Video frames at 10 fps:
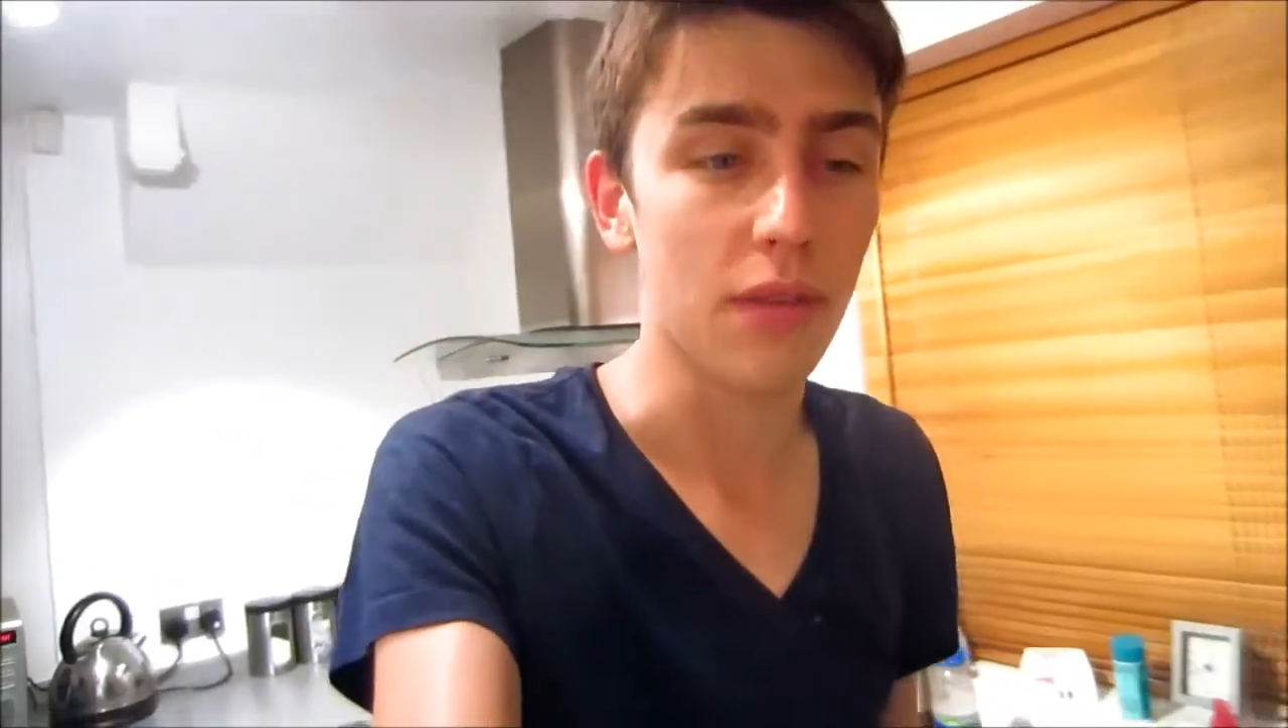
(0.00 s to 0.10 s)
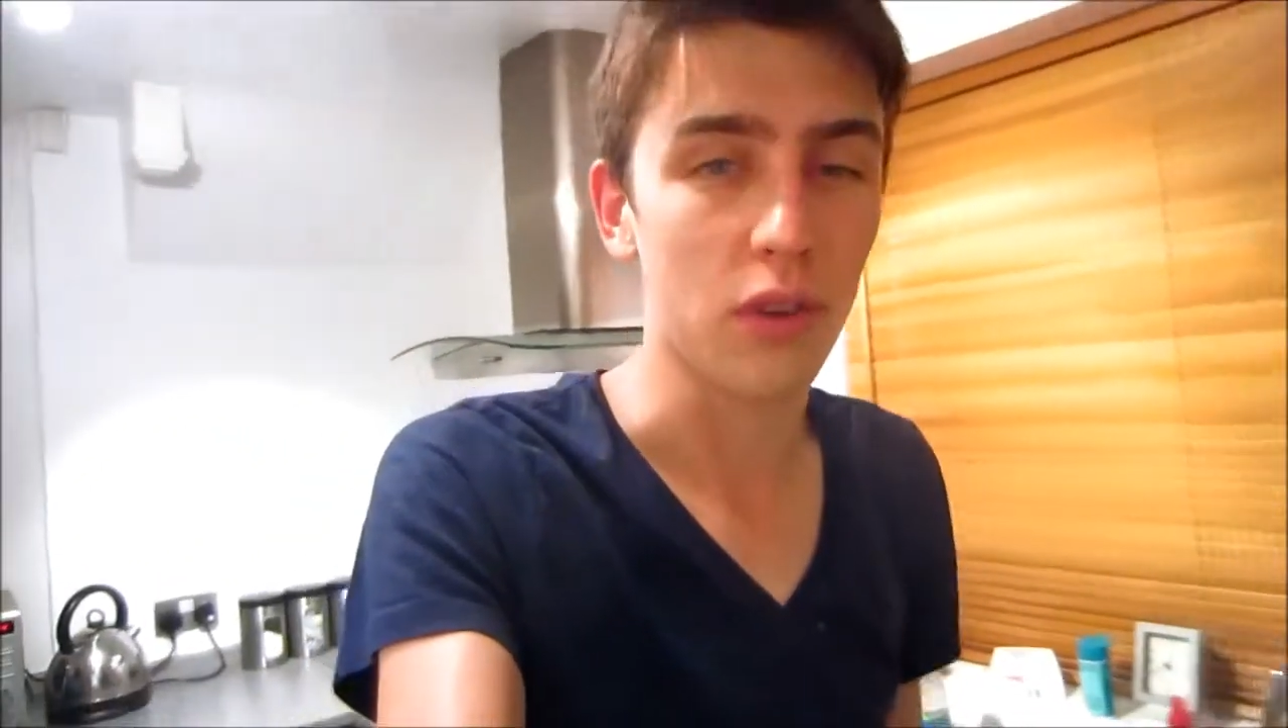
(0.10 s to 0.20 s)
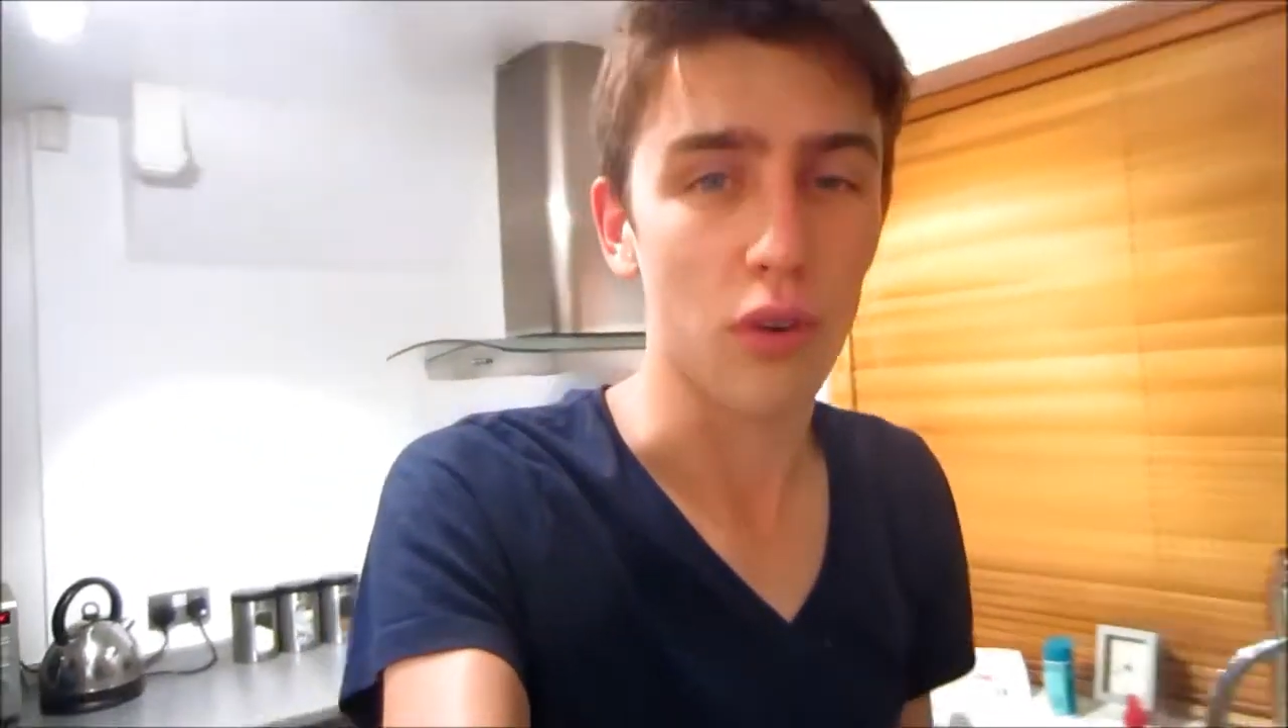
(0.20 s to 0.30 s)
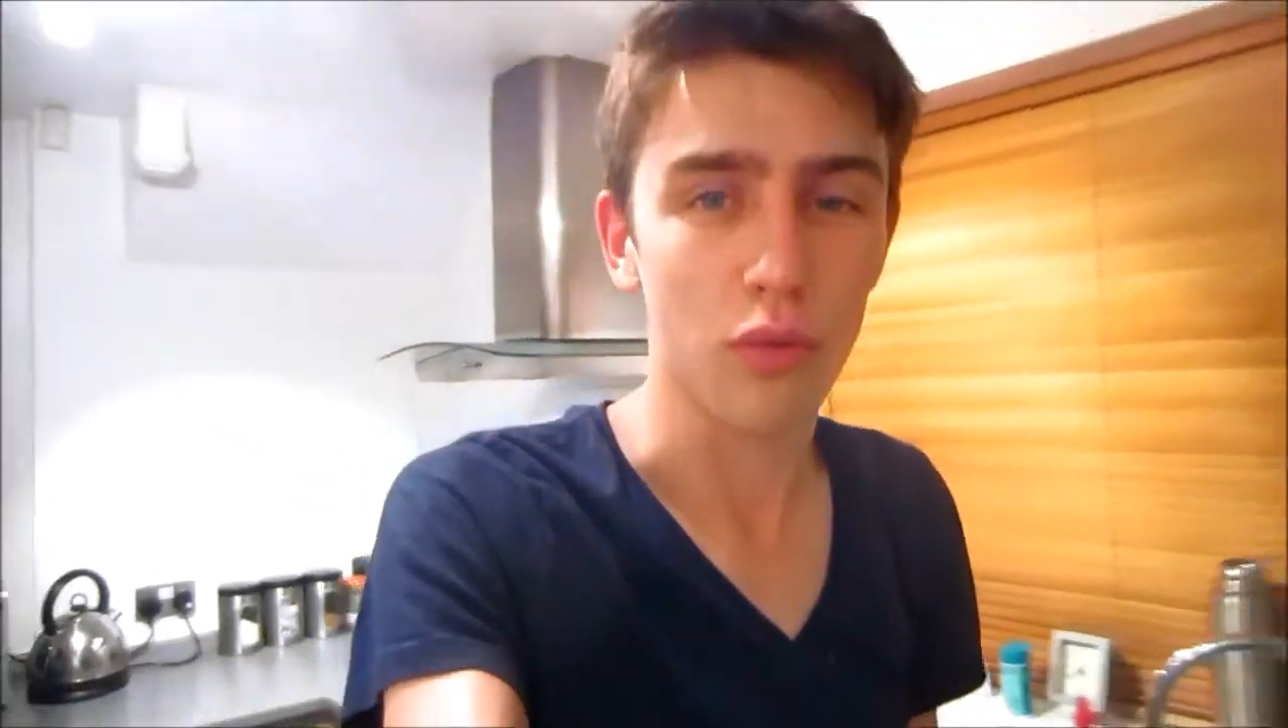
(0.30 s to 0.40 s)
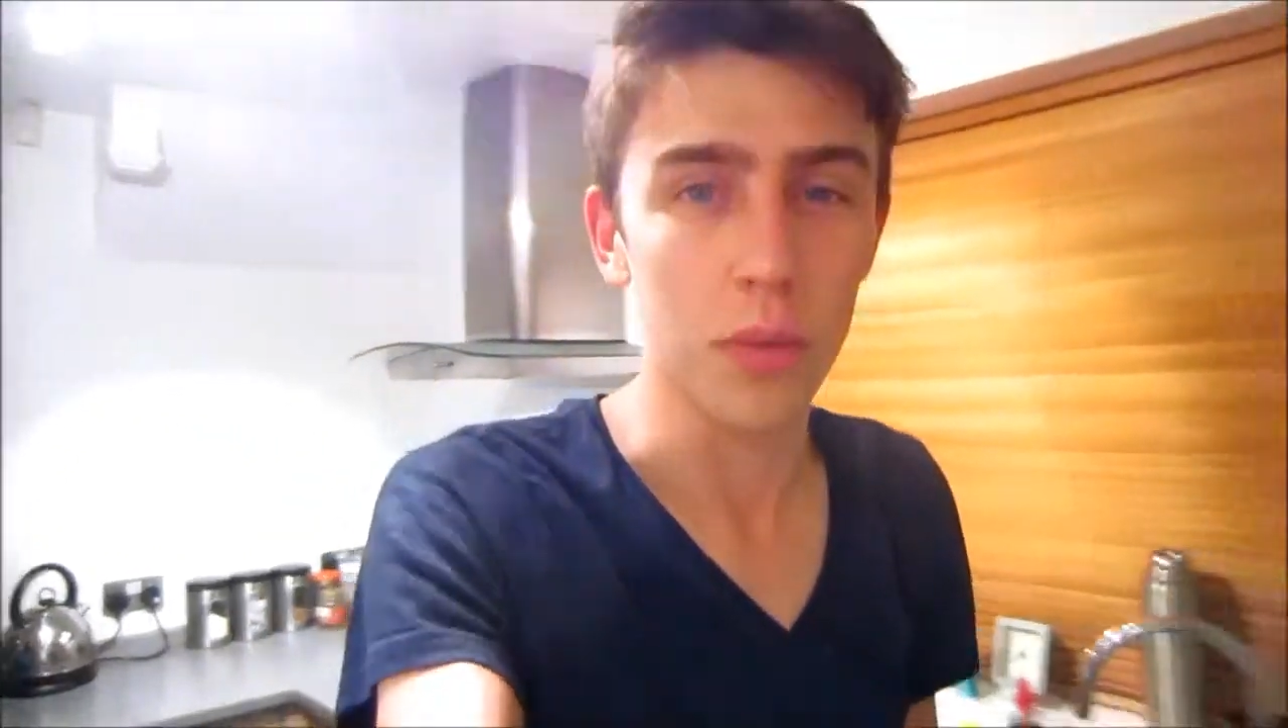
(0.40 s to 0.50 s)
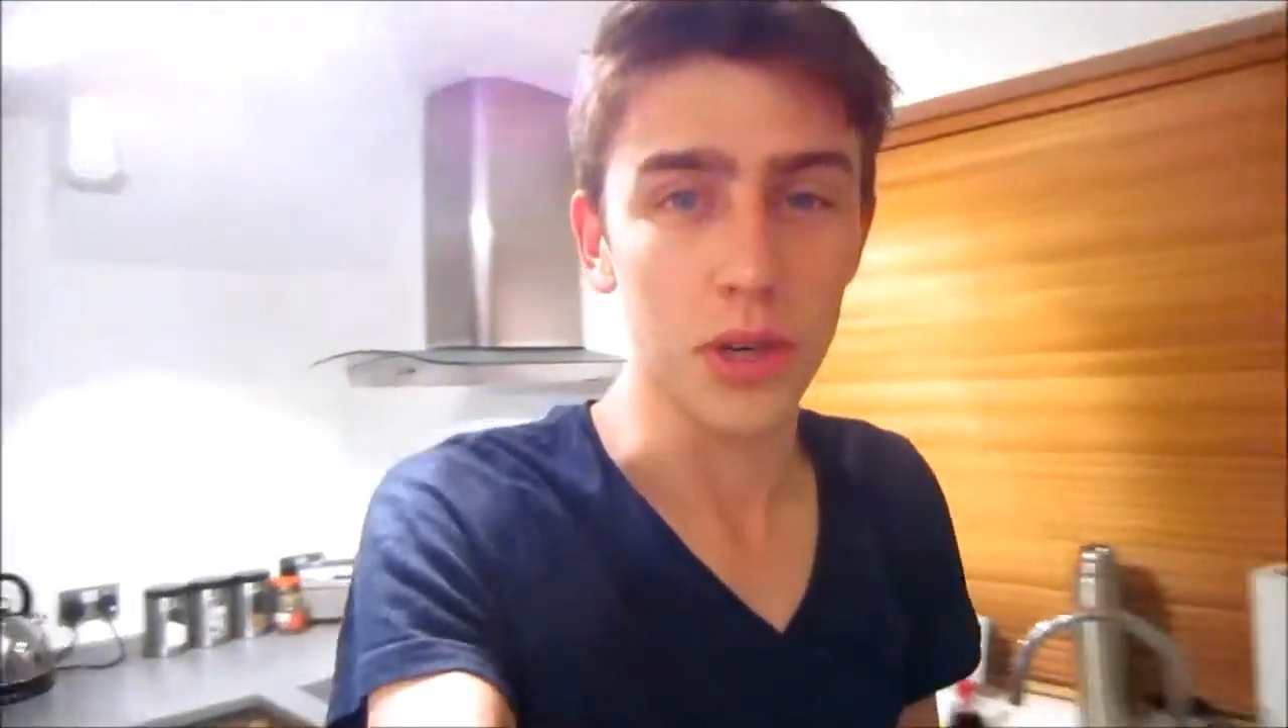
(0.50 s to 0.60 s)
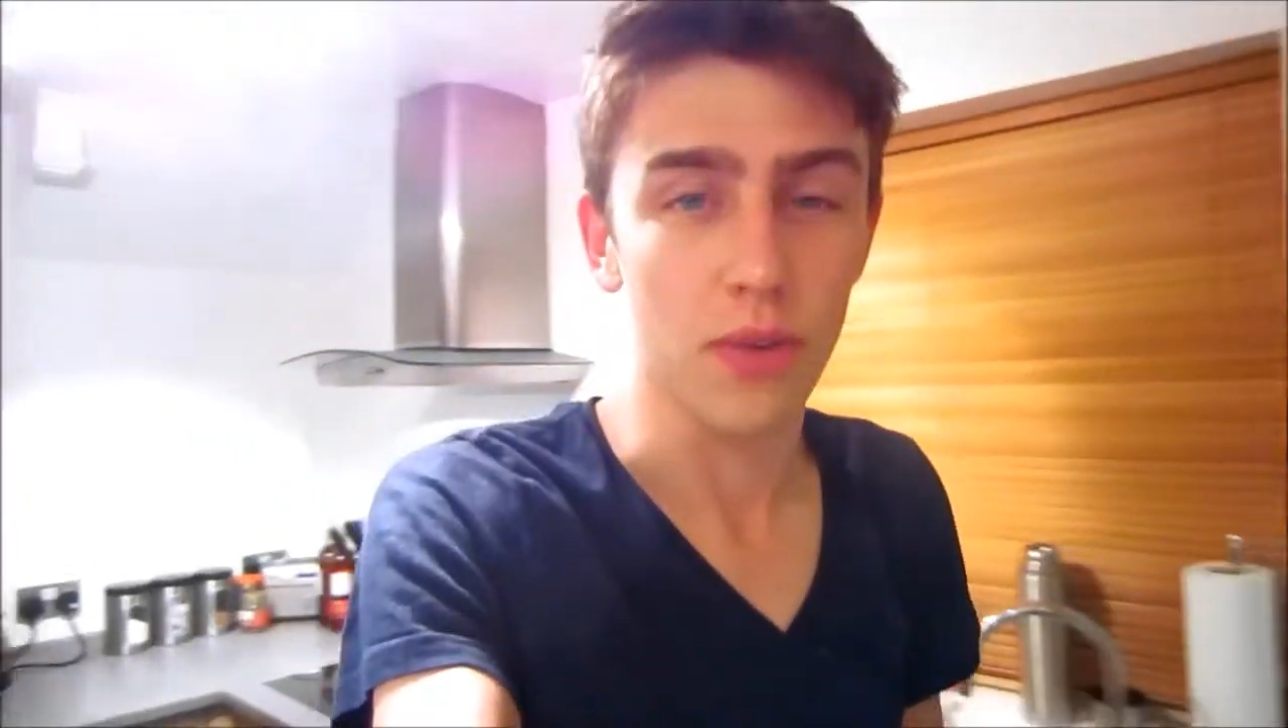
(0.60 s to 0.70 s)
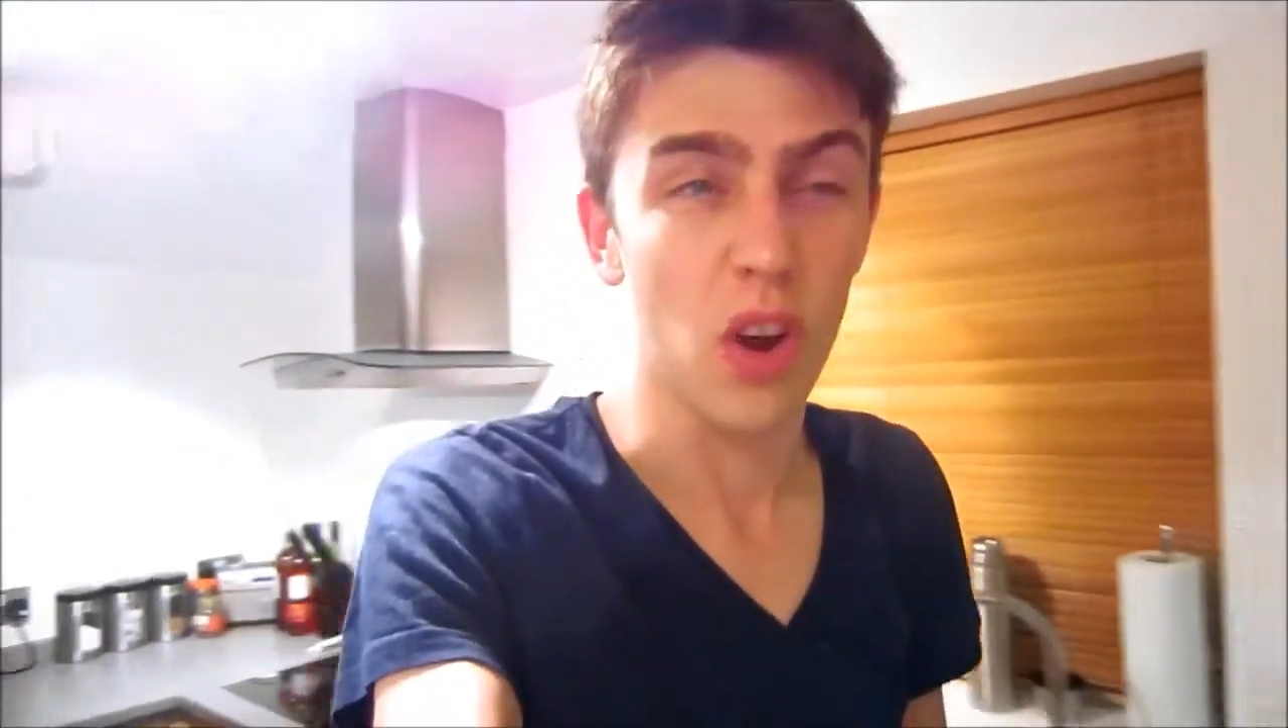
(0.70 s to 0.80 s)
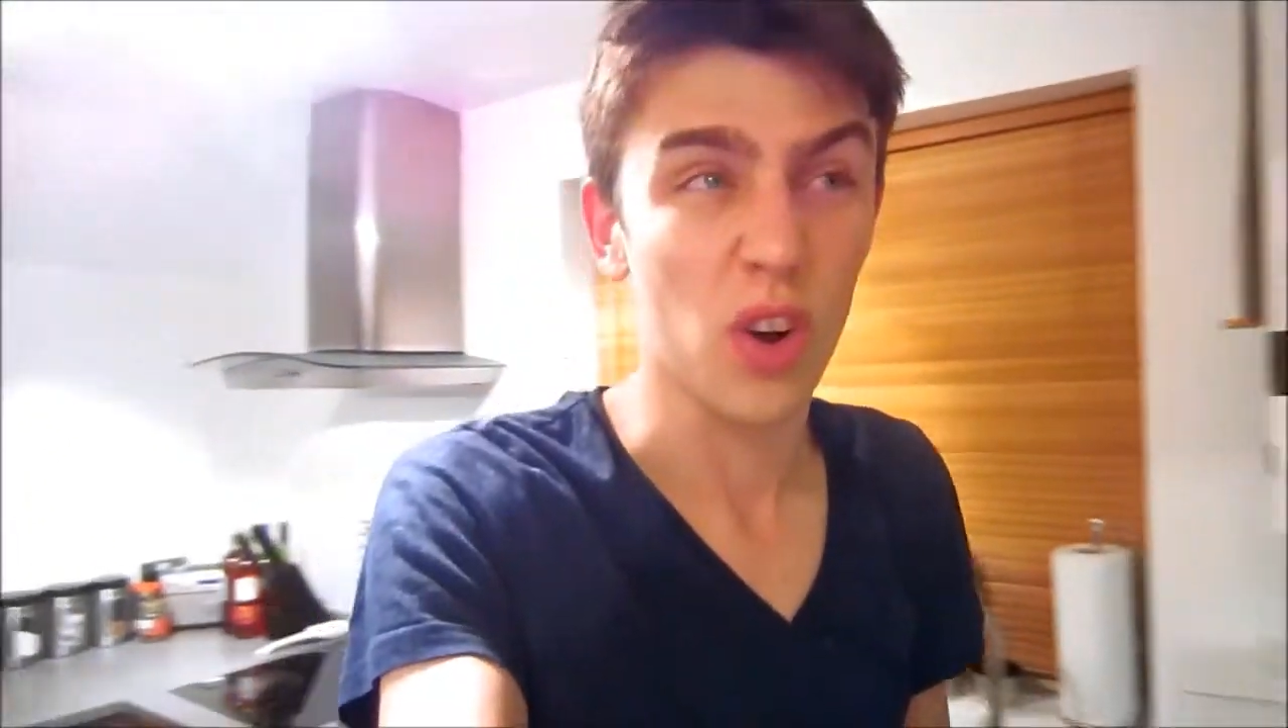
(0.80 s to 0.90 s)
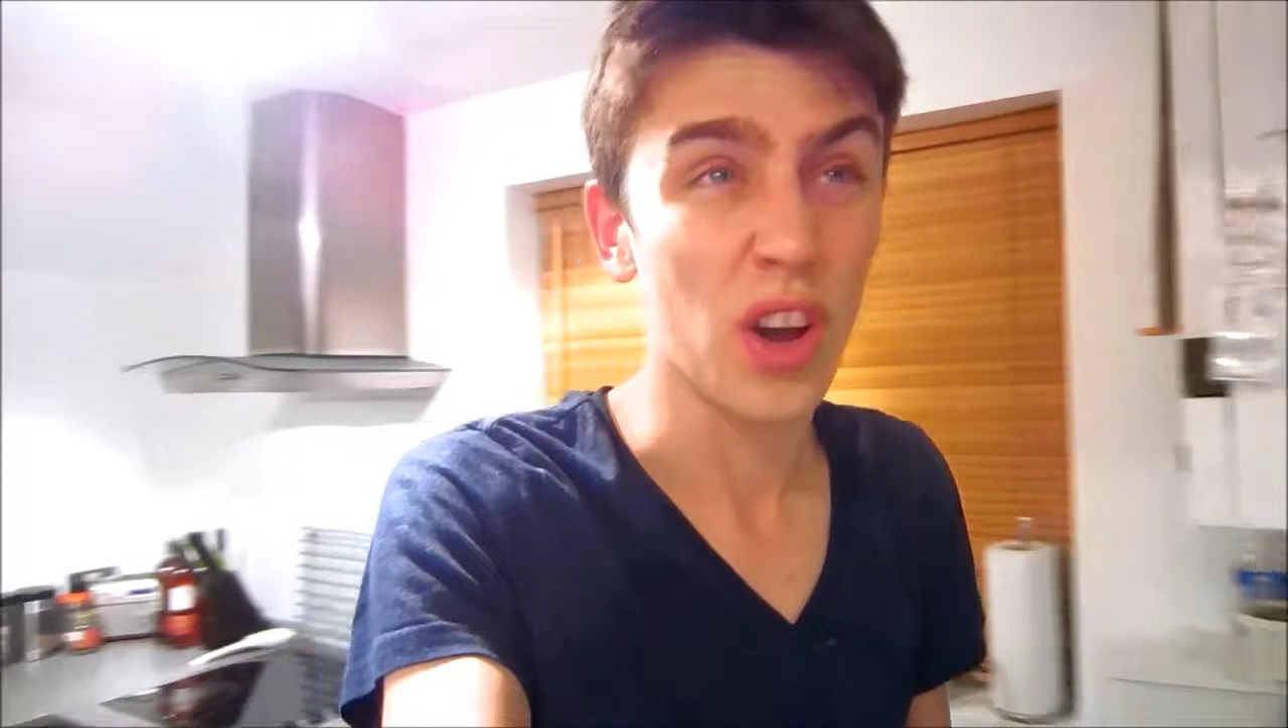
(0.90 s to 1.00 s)
got a rubbish
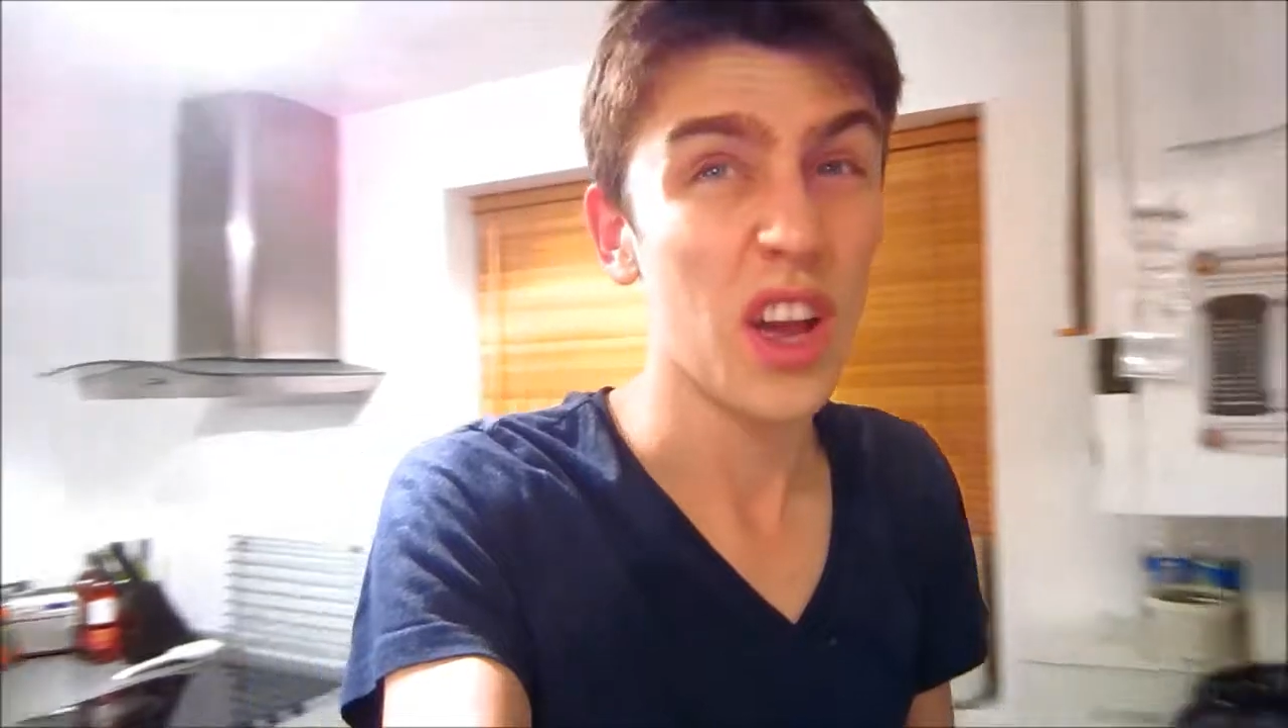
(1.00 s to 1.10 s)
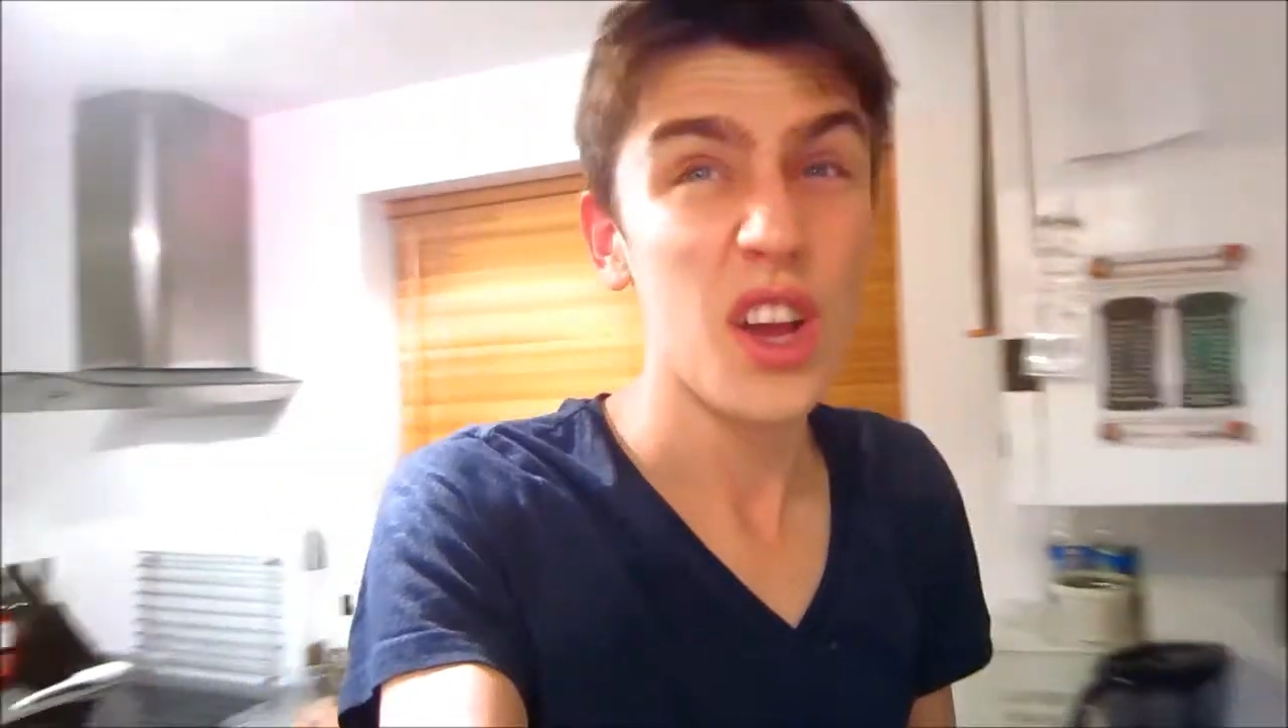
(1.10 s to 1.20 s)
vlog,